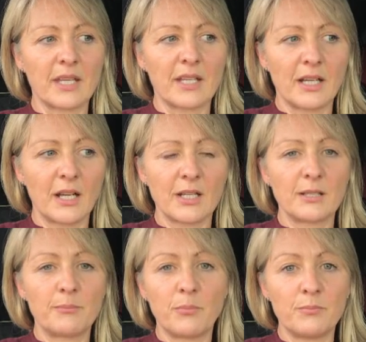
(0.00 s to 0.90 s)

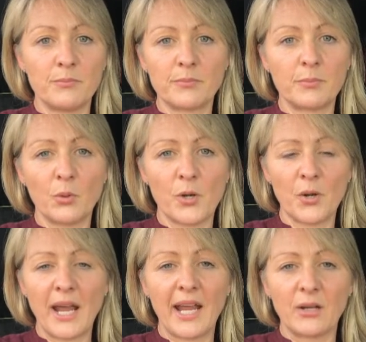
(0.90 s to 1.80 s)
I bought my
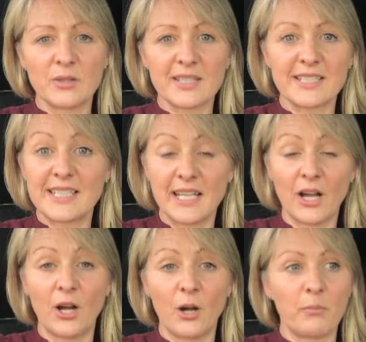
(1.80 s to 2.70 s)
own house, did it
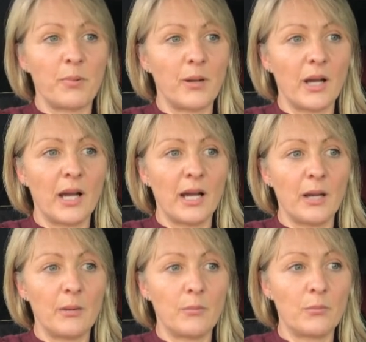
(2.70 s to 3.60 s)
up,
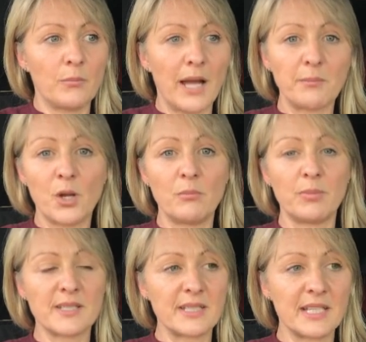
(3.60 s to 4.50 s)
had my own
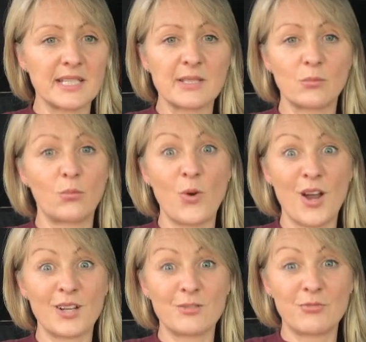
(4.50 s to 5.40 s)
business,
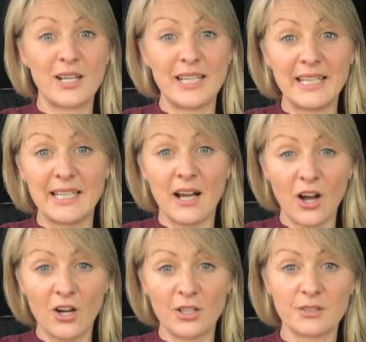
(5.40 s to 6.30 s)
worked really
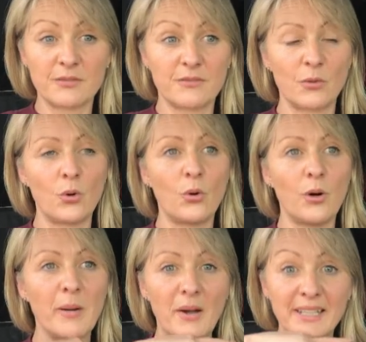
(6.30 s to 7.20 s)
hard for
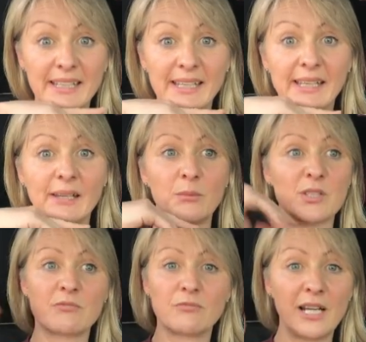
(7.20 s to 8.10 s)
about a year,
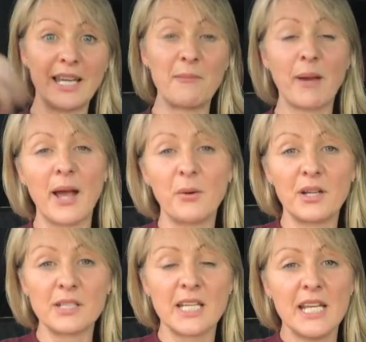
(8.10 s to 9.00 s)
was really
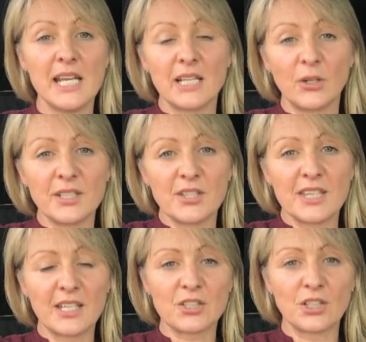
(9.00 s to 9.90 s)
empowered, got into
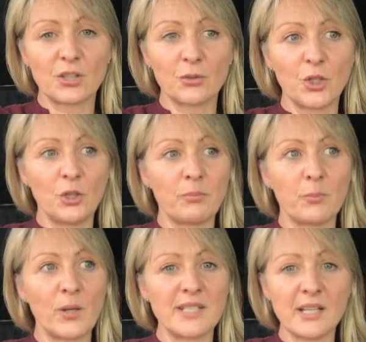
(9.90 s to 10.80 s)
theatre group,
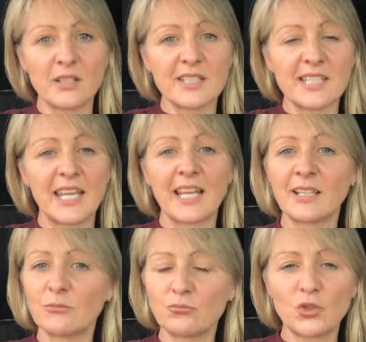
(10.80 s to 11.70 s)
went
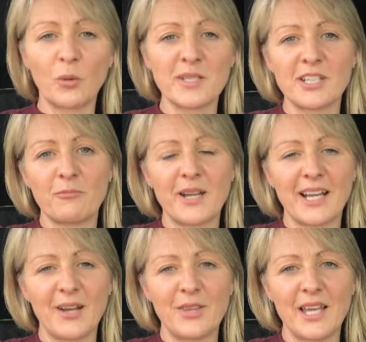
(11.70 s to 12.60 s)
dancing, got myself back
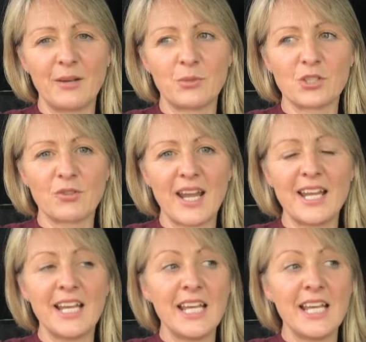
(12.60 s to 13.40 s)
out there, was great.